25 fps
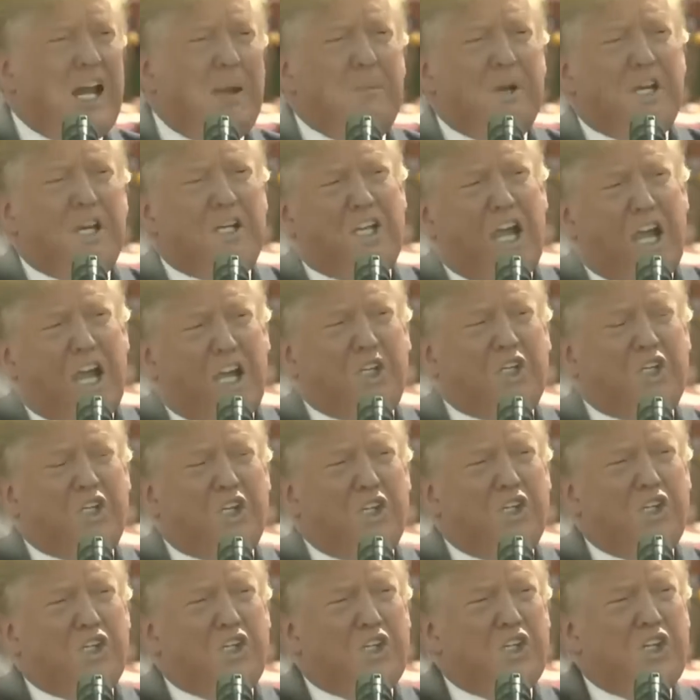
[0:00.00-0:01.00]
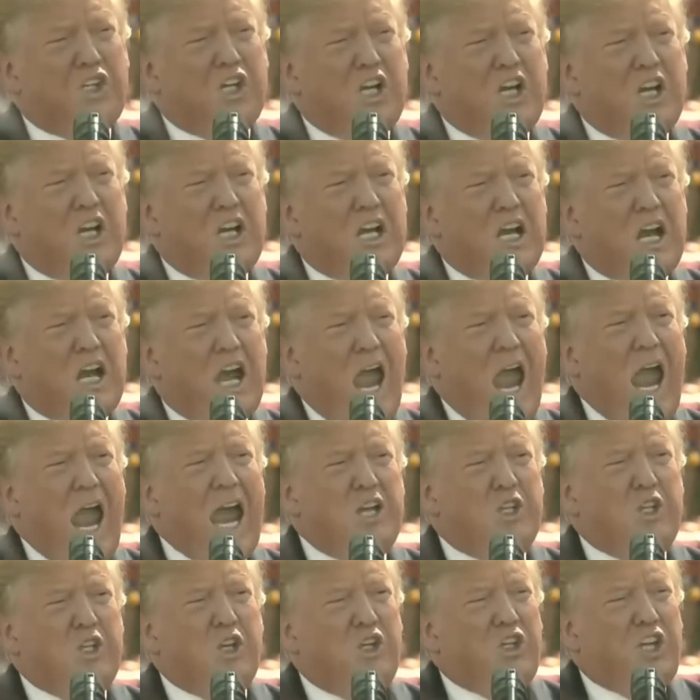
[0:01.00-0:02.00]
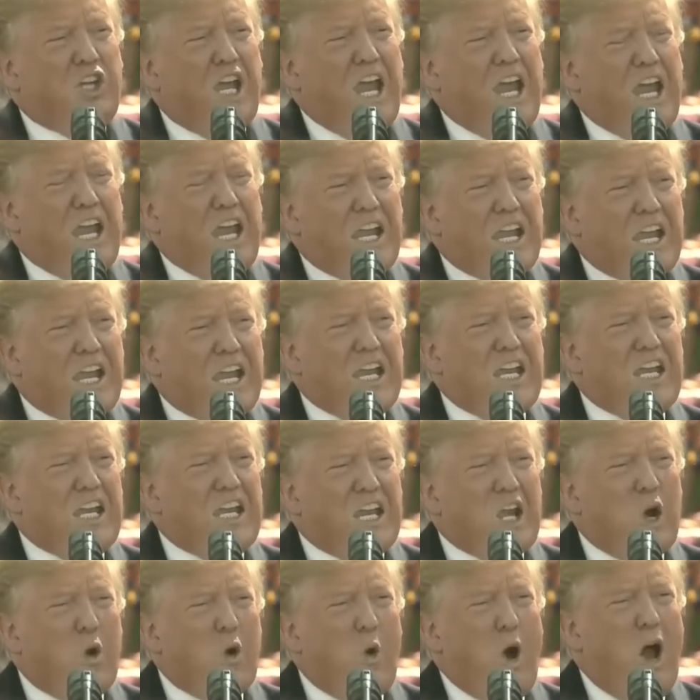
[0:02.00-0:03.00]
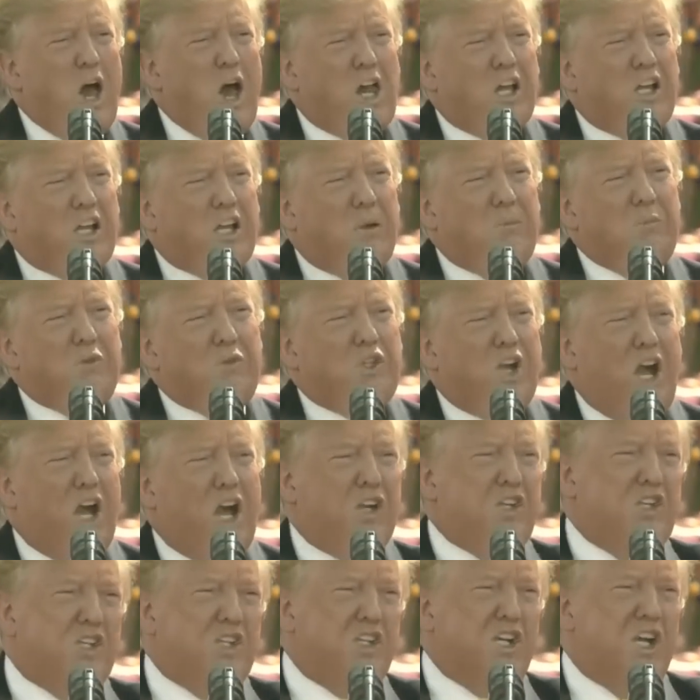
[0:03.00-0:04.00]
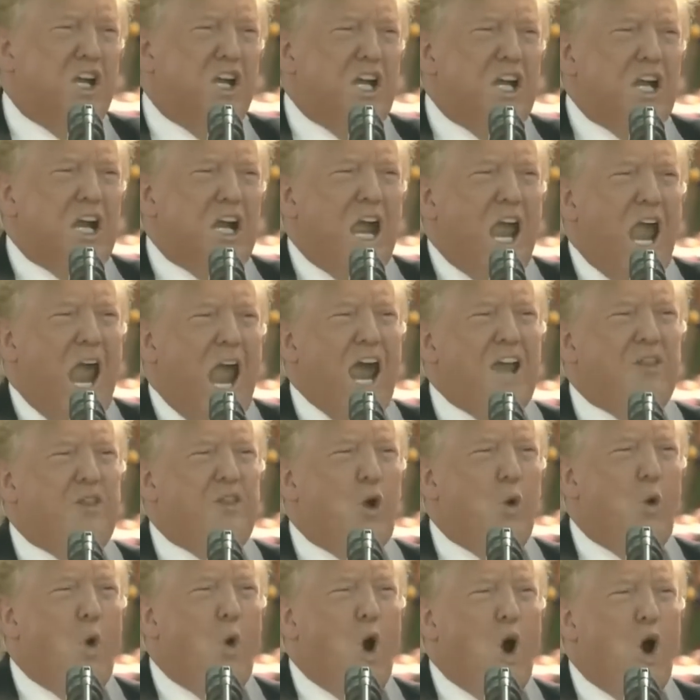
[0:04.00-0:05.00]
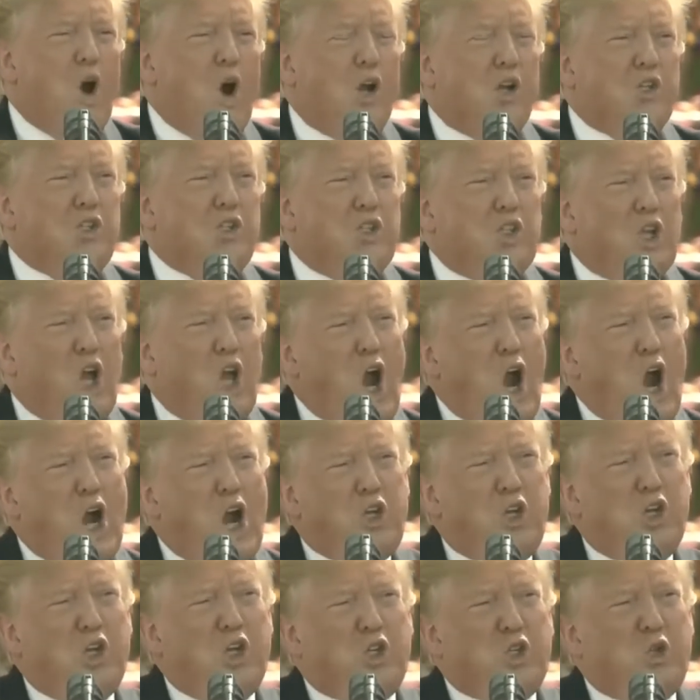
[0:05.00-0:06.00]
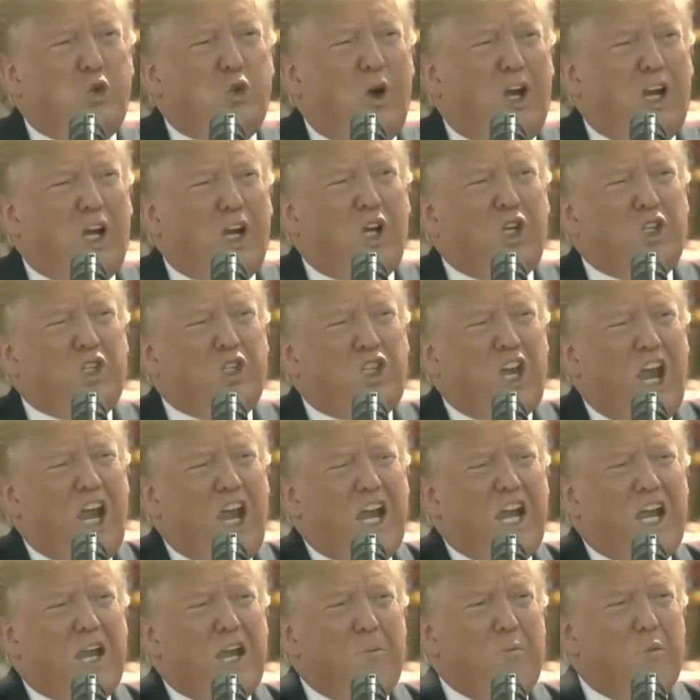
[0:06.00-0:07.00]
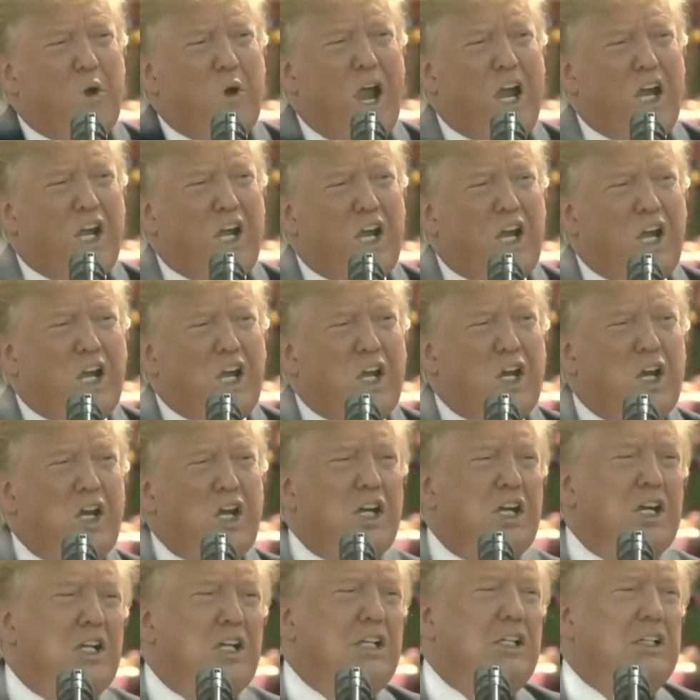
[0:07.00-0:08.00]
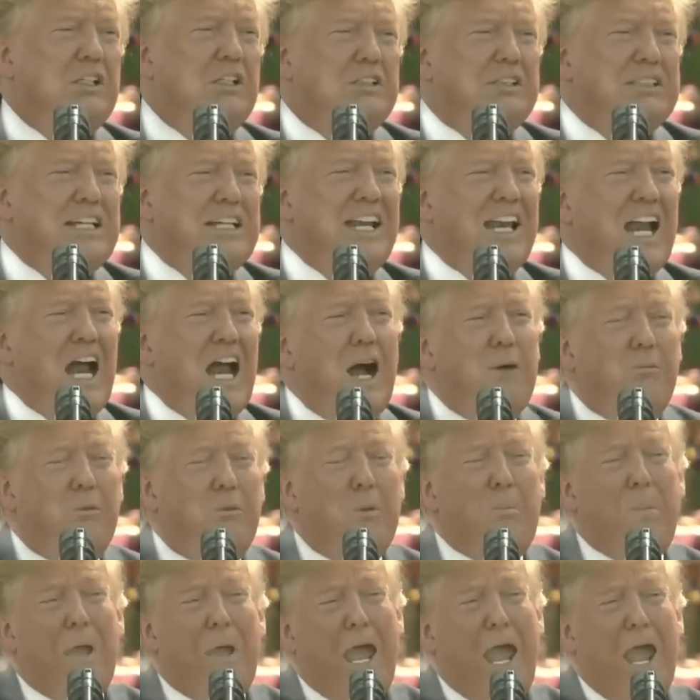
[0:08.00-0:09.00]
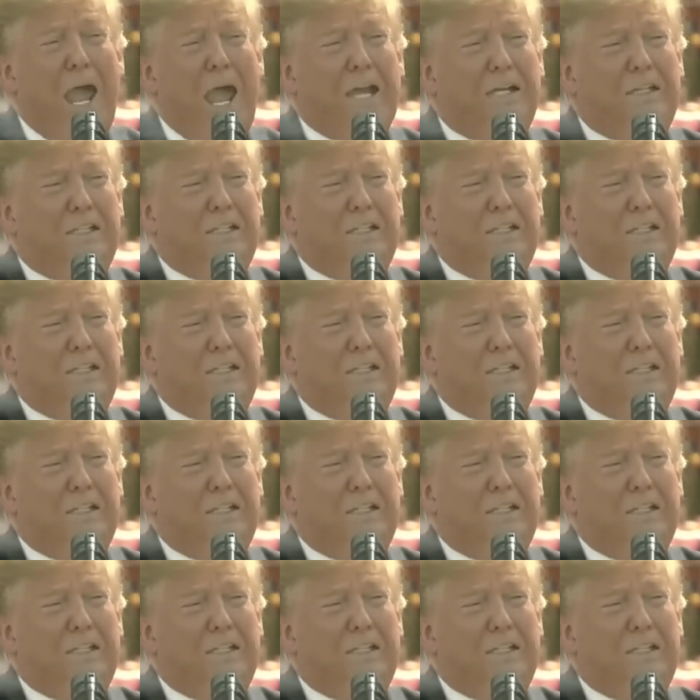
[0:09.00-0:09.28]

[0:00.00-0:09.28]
in Texas, and today India welcomes us at the world's largest cricket stadium right here in Ahmedabad.